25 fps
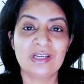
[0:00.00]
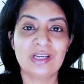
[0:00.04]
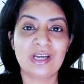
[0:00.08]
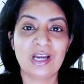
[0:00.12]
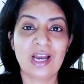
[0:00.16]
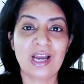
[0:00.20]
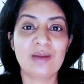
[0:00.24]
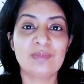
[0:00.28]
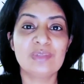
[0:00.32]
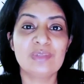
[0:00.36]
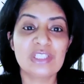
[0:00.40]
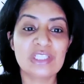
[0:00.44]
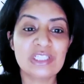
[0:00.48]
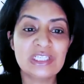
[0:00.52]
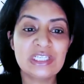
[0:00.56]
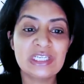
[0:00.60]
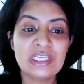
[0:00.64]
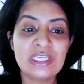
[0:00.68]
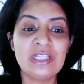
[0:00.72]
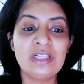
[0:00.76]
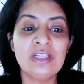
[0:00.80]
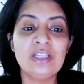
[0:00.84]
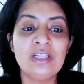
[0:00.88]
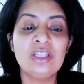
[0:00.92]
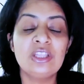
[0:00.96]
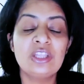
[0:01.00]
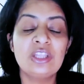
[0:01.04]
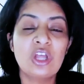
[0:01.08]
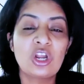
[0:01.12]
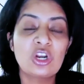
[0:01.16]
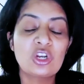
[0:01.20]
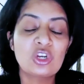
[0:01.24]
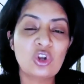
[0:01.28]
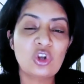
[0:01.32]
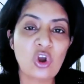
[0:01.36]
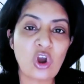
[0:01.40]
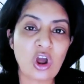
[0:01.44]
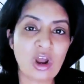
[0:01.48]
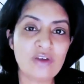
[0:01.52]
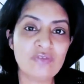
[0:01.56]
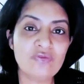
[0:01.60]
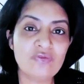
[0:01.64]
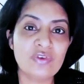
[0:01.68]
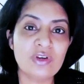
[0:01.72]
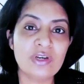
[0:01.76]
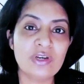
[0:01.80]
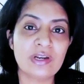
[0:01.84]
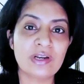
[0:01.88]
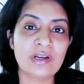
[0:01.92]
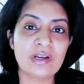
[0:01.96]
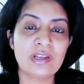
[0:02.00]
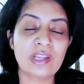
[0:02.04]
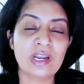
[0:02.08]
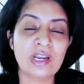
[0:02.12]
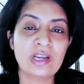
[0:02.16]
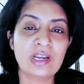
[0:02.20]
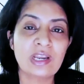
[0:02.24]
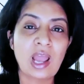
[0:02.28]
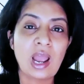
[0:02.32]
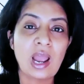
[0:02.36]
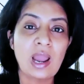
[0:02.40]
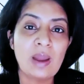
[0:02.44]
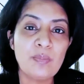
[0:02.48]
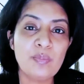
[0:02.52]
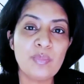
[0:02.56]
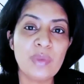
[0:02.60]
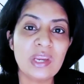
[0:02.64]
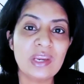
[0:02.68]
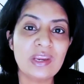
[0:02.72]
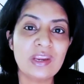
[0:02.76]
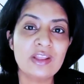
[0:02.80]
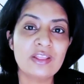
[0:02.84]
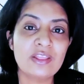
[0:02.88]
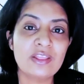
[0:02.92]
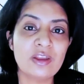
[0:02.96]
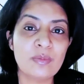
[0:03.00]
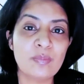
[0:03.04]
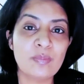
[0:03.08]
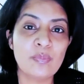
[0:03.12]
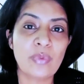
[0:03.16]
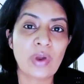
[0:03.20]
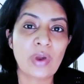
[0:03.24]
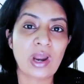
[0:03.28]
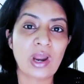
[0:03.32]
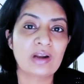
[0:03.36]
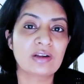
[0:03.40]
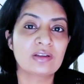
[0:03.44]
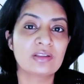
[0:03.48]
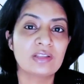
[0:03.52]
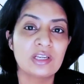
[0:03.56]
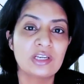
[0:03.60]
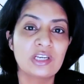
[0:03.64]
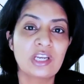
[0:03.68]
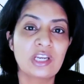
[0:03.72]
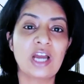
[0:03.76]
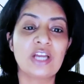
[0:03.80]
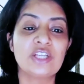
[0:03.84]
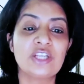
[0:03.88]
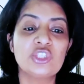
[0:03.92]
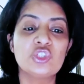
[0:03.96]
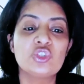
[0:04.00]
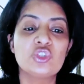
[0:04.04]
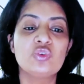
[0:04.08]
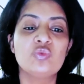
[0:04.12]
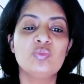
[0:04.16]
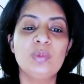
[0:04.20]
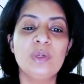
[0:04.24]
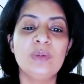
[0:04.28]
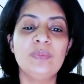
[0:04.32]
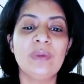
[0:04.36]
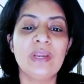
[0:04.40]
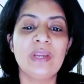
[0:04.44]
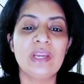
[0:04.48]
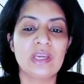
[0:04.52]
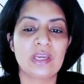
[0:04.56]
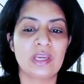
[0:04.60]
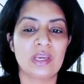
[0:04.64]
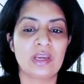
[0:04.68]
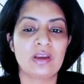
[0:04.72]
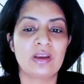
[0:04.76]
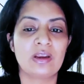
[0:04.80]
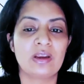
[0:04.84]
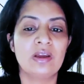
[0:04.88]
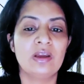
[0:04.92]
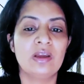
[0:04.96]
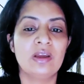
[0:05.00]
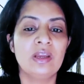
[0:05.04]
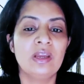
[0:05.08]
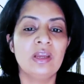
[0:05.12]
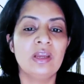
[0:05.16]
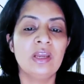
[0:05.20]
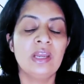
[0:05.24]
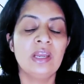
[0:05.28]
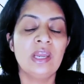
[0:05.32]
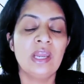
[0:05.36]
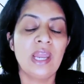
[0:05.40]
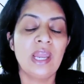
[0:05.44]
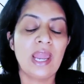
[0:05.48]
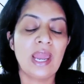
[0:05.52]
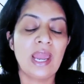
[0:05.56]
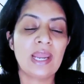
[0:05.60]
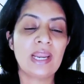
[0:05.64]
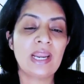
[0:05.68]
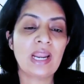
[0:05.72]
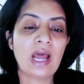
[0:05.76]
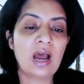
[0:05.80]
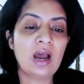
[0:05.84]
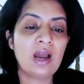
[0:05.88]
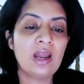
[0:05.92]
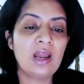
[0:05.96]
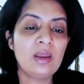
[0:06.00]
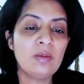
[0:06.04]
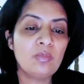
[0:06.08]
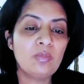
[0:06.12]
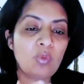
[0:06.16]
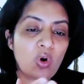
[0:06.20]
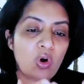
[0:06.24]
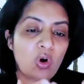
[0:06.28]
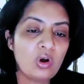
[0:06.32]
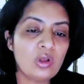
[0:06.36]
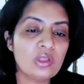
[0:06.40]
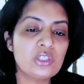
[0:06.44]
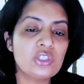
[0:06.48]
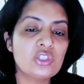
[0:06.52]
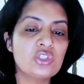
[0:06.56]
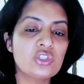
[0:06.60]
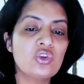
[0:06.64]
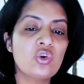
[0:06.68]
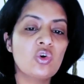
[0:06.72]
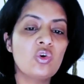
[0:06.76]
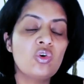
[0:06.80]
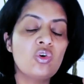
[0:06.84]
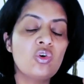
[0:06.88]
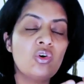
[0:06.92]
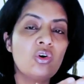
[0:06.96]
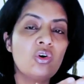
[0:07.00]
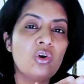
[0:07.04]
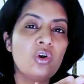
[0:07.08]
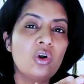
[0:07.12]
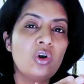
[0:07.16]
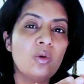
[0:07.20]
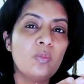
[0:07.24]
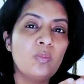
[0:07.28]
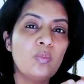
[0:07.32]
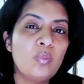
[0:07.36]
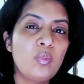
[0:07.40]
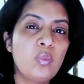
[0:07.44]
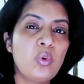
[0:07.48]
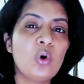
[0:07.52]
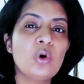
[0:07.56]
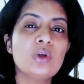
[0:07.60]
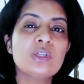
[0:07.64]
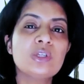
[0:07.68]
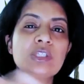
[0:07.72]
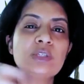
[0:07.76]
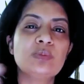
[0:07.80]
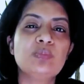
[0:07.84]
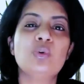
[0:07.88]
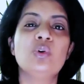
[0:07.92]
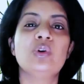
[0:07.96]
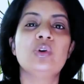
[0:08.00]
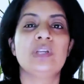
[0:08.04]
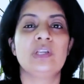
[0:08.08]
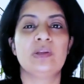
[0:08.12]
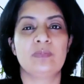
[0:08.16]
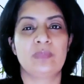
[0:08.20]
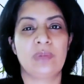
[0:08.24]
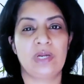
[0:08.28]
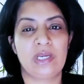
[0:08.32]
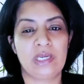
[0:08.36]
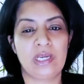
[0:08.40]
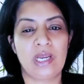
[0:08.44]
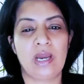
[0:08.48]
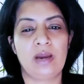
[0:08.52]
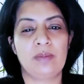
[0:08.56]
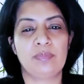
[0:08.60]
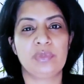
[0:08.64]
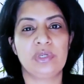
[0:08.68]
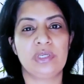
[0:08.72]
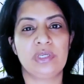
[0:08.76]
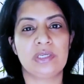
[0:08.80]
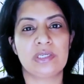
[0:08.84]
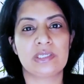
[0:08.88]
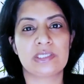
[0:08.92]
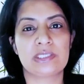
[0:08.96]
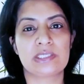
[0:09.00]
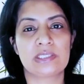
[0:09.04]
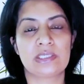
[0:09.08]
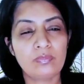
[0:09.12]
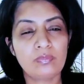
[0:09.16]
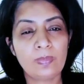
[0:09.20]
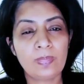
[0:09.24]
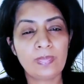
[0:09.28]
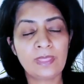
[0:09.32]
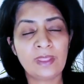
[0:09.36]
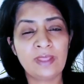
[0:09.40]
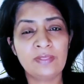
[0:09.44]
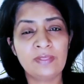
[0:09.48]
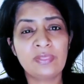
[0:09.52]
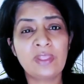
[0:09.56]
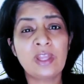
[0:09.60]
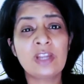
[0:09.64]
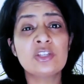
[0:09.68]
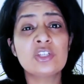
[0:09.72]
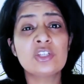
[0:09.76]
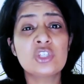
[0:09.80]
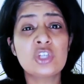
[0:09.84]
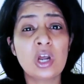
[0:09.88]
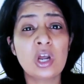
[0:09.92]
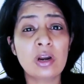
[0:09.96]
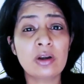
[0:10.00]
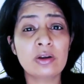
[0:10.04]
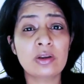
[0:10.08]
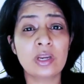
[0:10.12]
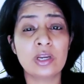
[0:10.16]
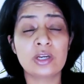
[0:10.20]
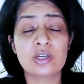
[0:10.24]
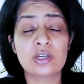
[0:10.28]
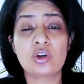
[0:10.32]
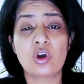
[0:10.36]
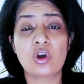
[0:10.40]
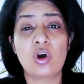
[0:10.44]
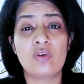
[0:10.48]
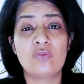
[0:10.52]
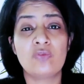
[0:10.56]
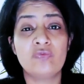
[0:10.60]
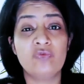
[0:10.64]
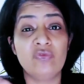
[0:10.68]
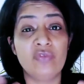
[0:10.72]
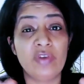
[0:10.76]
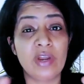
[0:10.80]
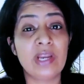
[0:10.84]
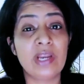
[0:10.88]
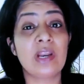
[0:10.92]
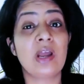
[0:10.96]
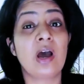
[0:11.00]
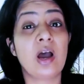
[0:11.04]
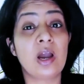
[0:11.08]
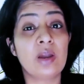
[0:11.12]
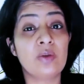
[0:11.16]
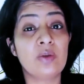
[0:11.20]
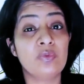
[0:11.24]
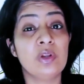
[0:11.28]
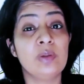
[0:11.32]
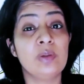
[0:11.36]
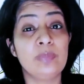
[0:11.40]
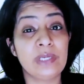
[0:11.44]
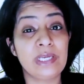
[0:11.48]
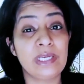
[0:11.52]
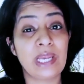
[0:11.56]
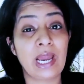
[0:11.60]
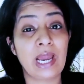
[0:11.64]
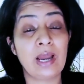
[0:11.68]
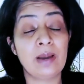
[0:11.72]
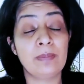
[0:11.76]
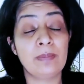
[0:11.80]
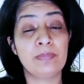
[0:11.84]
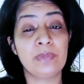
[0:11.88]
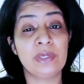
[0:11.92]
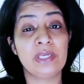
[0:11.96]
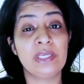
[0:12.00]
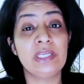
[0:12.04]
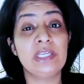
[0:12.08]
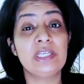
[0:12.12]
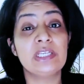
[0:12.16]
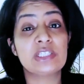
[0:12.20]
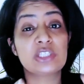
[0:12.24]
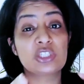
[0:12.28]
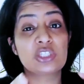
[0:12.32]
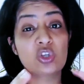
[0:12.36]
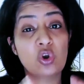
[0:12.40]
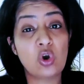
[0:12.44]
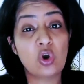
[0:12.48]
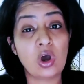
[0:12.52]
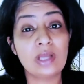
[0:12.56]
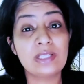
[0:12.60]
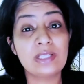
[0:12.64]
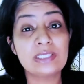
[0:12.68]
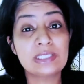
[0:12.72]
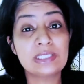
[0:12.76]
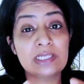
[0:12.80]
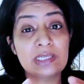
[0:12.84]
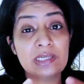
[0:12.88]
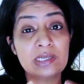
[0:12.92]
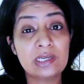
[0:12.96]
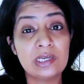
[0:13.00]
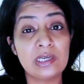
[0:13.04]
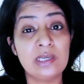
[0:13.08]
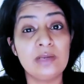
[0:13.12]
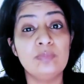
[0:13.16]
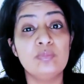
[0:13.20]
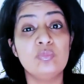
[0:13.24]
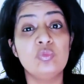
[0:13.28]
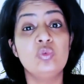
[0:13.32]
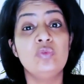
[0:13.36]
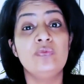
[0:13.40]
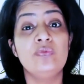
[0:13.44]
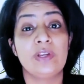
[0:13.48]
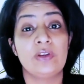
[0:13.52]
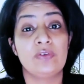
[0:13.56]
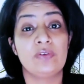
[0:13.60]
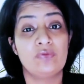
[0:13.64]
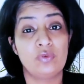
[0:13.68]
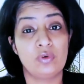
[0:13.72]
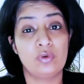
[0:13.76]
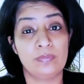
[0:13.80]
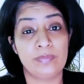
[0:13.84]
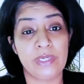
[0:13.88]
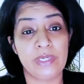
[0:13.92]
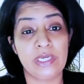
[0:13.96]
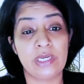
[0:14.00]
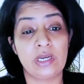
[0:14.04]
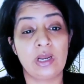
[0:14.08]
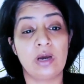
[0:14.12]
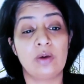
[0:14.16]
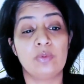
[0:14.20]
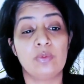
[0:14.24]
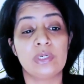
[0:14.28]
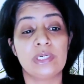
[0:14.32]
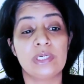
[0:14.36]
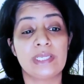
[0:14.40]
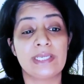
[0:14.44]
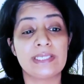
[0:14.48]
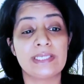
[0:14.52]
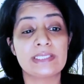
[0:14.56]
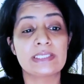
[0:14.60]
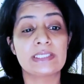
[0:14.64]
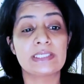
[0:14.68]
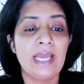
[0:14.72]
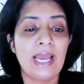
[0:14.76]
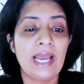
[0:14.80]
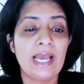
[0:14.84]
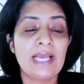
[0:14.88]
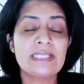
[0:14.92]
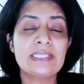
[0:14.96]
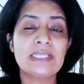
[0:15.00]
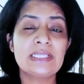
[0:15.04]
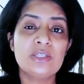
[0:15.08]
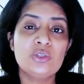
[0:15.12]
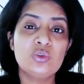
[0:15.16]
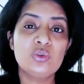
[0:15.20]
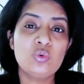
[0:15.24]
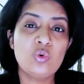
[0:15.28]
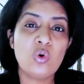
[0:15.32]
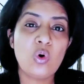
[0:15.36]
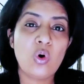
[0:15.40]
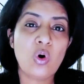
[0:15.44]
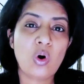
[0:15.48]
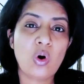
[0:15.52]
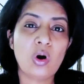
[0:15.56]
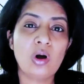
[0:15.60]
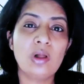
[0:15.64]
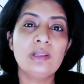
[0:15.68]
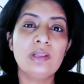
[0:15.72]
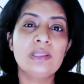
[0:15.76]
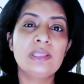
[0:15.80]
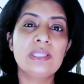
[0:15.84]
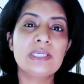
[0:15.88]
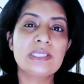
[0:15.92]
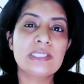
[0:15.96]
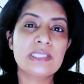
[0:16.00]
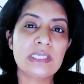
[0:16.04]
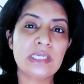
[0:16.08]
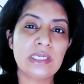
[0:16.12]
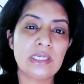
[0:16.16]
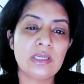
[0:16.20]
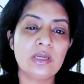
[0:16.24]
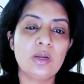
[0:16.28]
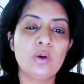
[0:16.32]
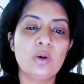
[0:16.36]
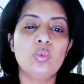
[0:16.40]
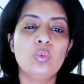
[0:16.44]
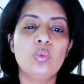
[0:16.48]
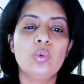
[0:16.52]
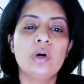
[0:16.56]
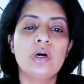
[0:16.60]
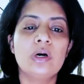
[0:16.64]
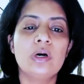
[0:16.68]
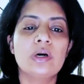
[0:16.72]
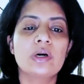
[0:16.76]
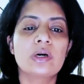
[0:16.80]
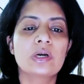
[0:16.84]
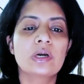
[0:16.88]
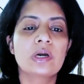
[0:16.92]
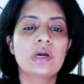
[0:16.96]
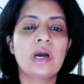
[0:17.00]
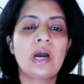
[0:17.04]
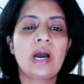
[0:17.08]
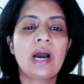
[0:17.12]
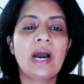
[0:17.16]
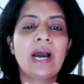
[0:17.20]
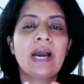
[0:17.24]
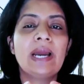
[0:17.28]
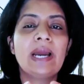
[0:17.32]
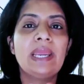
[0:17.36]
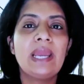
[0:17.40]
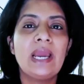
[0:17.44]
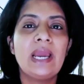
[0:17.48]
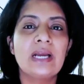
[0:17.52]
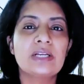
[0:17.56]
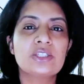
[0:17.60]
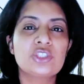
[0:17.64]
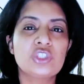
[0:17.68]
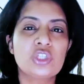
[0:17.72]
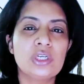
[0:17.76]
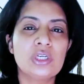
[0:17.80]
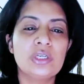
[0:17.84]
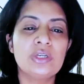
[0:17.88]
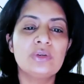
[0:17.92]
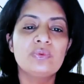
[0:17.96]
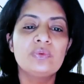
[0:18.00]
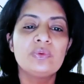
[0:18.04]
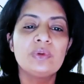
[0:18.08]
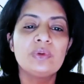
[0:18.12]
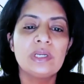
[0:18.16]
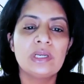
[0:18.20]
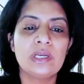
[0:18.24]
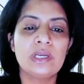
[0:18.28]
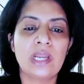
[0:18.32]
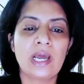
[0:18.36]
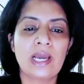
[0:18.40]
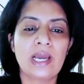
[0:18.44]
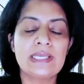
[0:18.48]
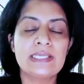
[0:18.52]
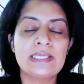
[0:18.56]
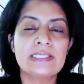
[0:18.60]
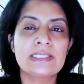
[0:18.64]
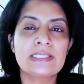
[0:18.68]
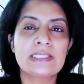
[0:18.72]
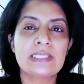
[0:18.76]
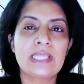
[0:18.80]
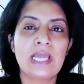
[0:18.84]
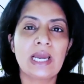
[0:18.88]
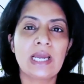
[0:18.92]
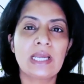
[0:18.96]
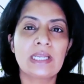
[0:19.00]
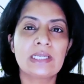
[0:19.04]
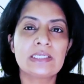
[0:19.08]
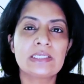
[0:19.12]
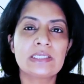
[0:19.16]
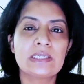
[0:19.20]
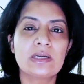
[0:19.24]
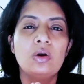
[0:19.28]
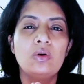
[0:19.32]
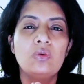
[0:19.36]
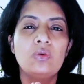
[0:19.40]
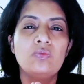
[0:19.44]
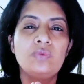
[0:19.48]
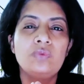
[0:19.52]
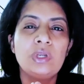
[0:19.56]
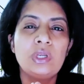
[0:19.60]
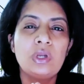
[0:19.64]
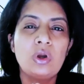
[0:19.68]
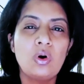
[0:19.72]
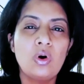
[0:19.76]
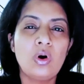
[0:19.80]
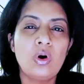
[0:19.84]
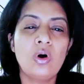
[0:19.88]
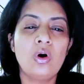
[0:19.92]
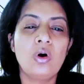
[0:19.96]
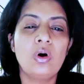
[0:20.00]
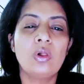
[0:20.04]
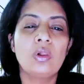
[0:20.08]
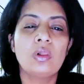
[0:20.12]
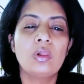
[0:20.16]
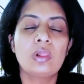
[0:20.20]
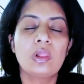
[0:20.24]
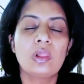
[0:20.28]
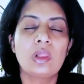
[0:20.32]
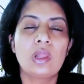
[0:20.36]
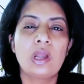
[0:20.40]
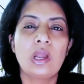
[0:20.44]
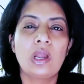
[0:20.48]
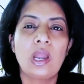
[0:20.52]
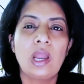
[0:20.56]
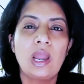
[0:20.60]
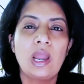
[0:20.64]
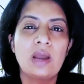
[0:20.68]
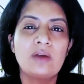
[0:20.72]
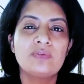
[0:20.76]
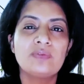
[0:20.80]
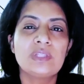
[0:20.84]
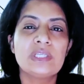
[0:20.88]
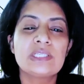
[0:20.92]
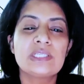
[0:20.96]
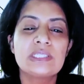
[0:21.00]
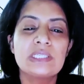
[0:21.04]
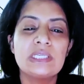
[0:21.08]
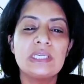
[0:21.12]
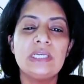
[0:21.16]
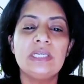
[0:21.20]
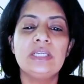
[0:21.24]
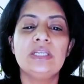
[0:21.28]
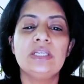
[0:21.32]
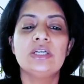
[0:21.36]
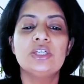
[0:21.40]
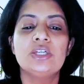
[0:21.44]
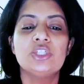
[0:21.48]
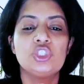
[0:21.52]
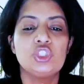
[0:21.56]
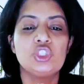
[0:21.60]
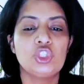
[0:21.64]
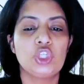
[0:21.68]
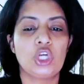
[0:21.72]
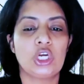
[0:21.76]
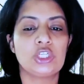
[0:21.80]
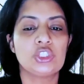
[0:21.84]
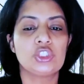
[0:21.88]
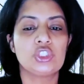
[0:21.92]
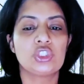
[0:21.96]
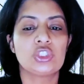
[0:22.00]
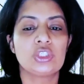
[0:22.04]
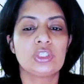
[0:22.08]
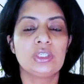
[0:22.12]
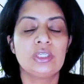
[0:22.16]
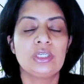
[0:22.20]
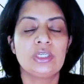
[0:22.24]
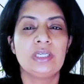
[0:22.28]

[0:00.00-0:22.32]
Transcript: I'm still not confident that I'm making the impact that I should be making. And I am also postponing my happiness. That target of when I will be happy is constantly moving for me nowadays. As I do all this inner work, I actually realize that we all have this inner judge,